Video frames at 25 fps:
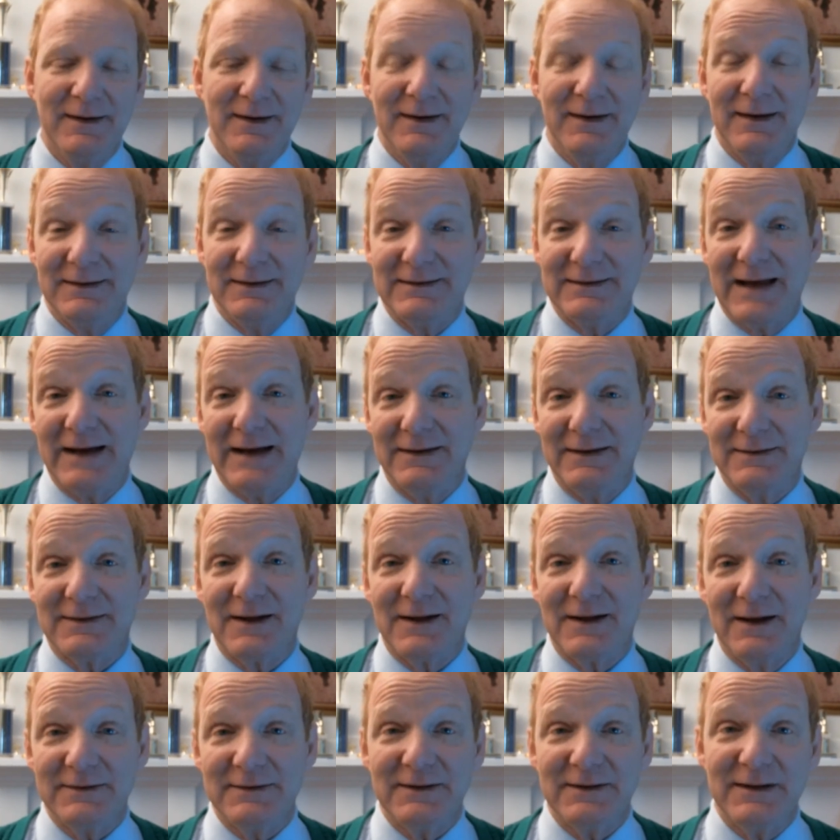As I
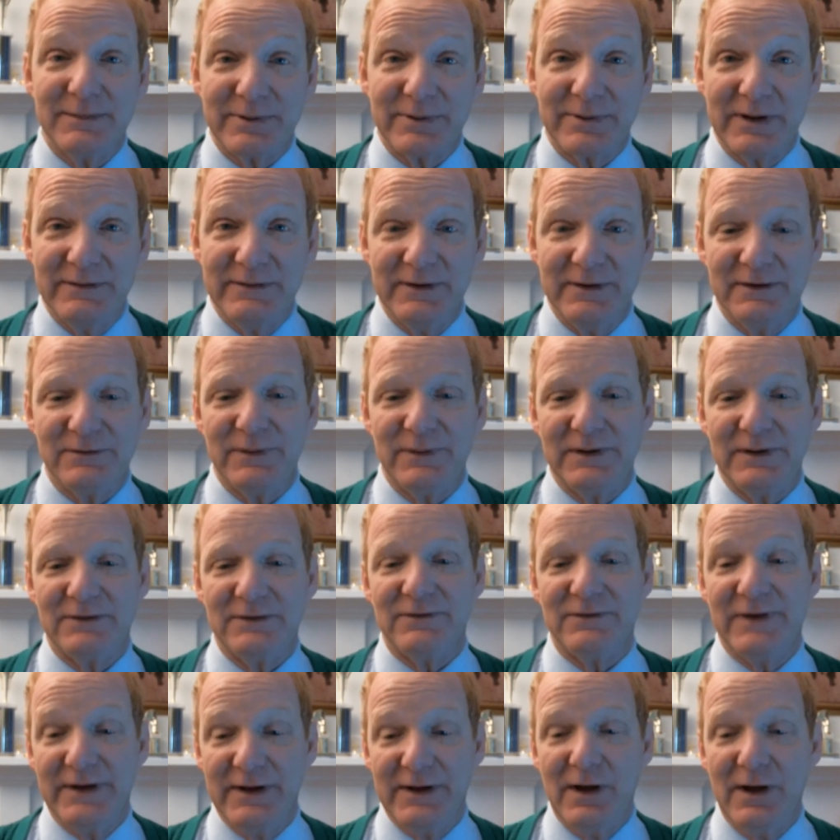discussed in the previous week's
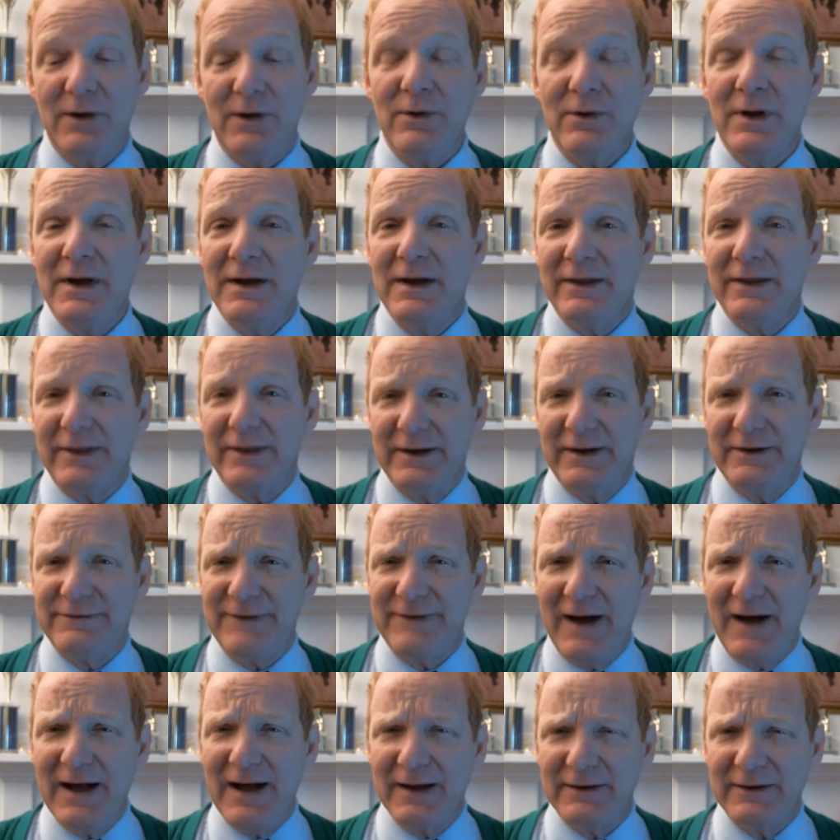video, the
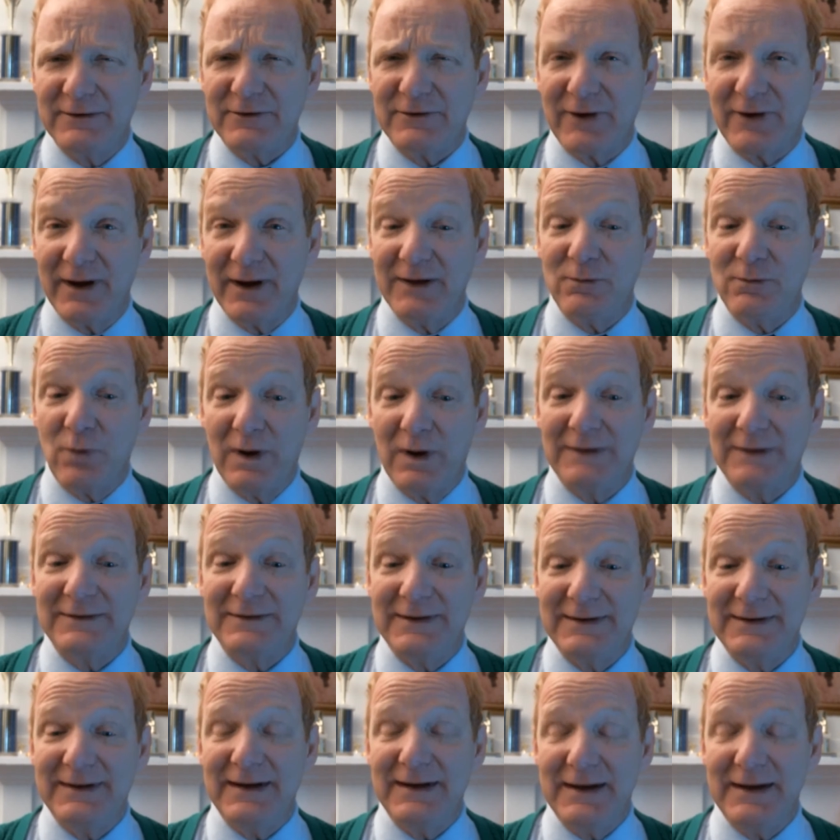Defiance trade was
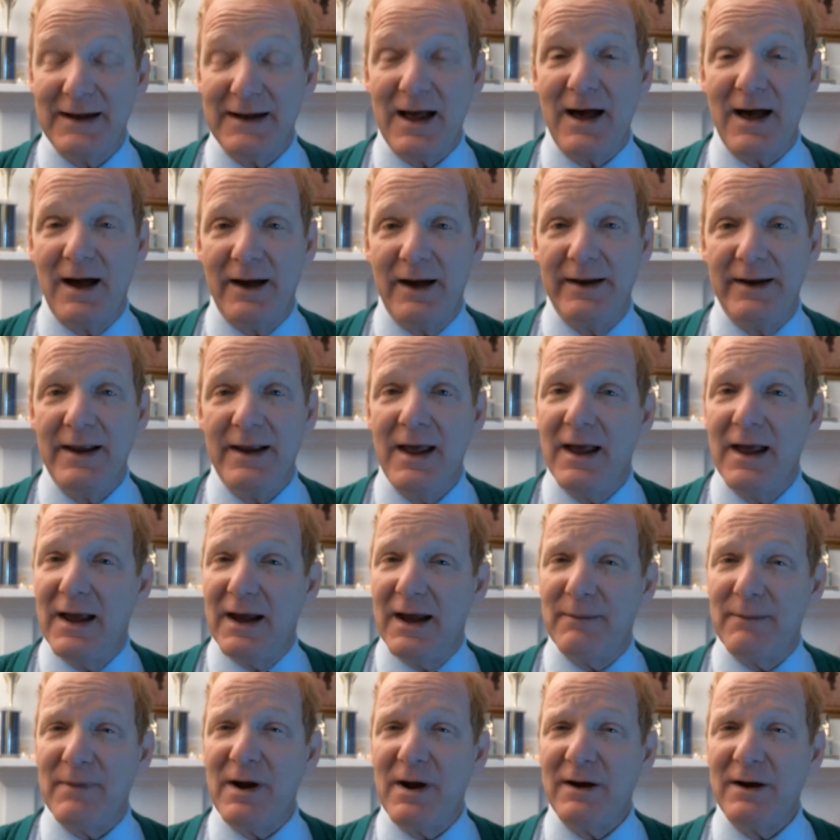indeed on,
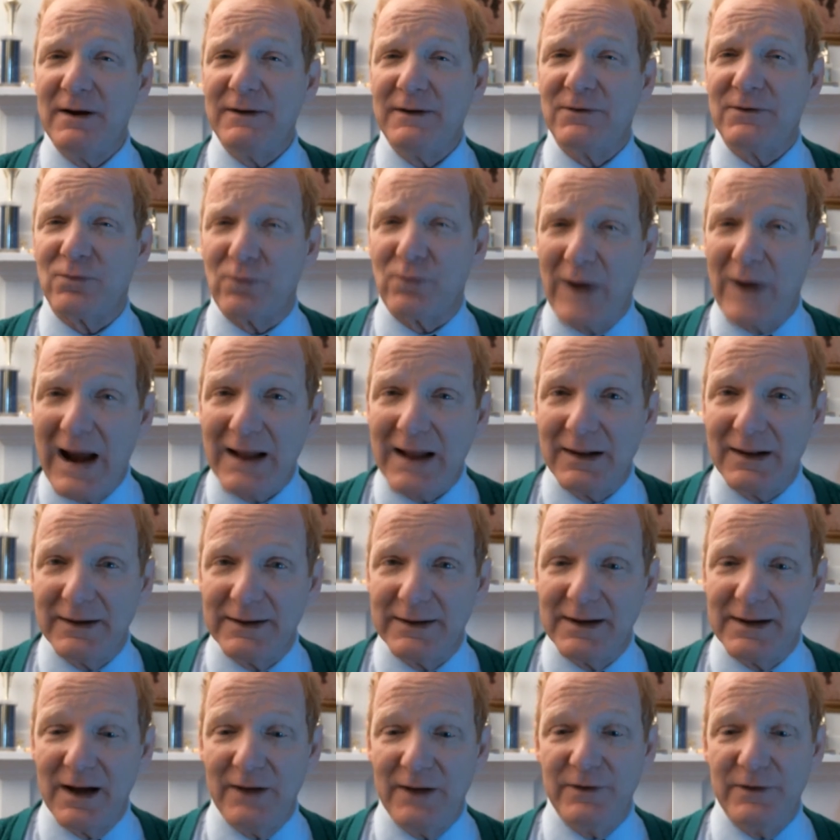and markets
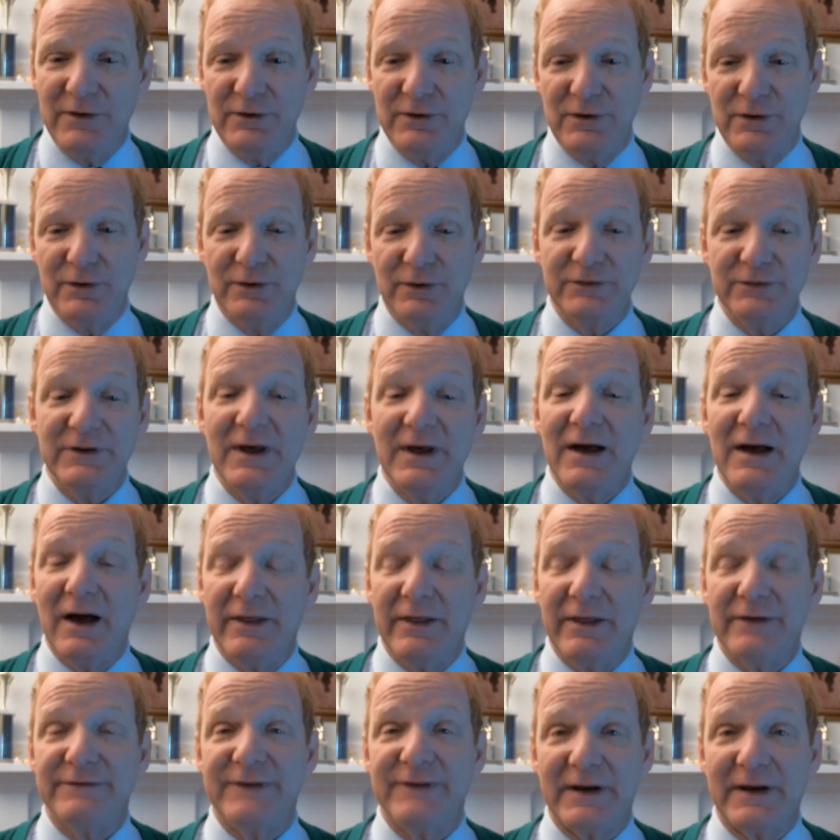rallied on the news of
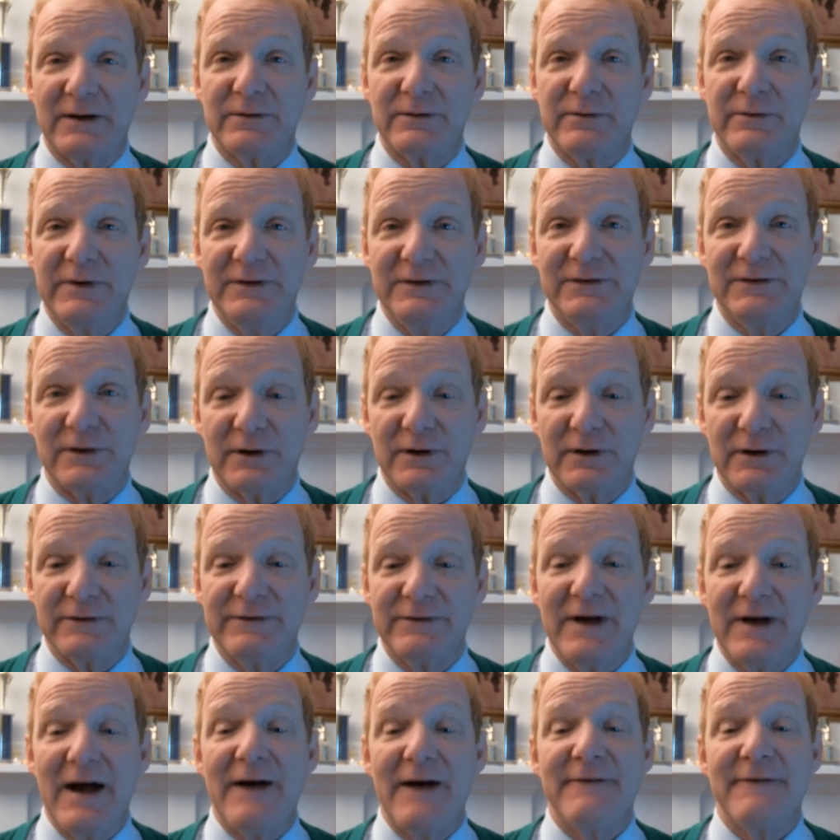the Federal
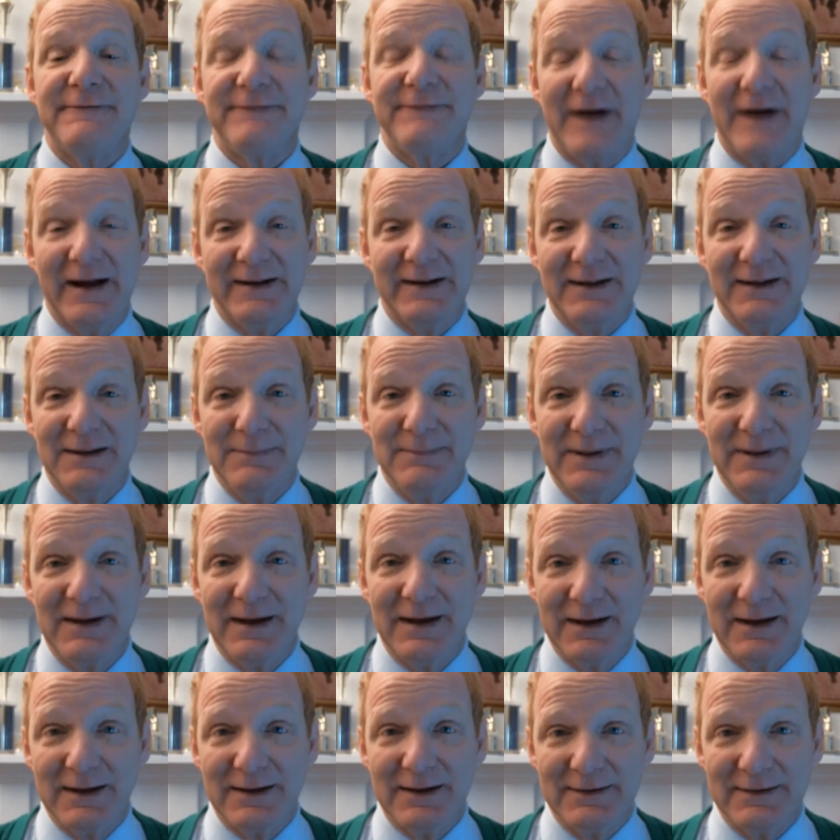Reserve finally
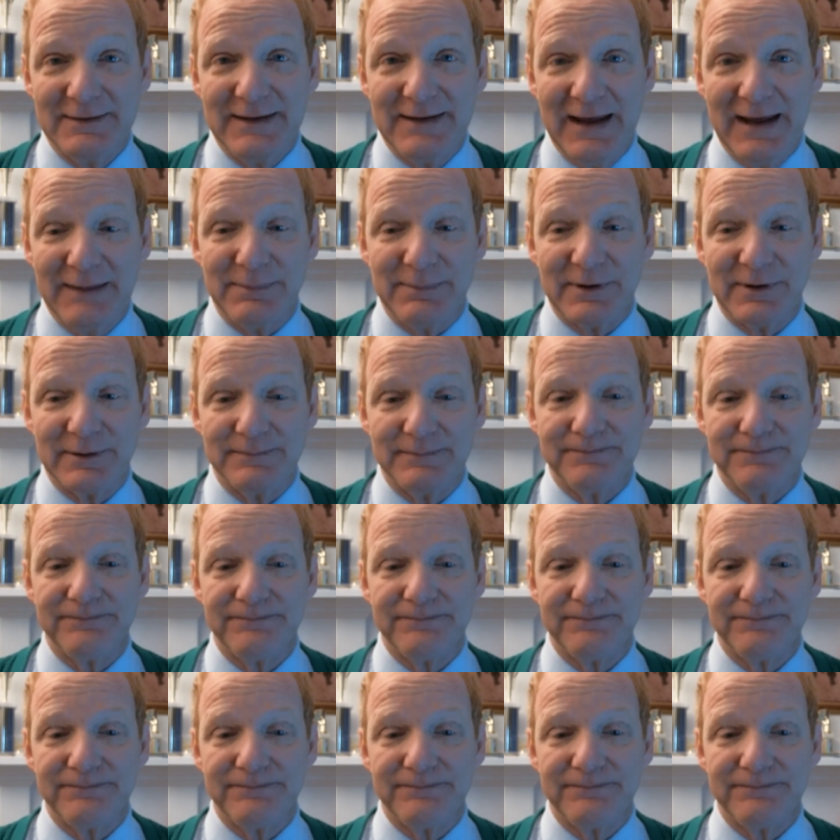beginning its taper.